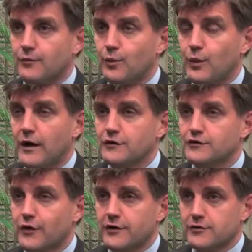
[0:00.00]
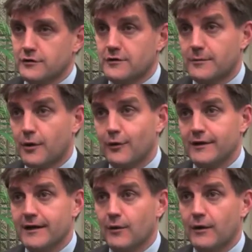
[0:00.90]
well-structured
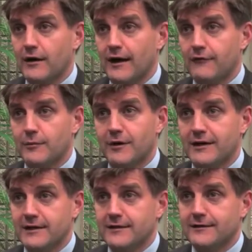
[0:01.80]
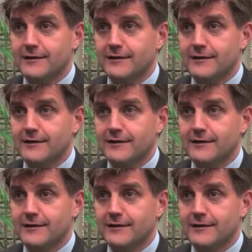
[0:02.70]
component yet where everybody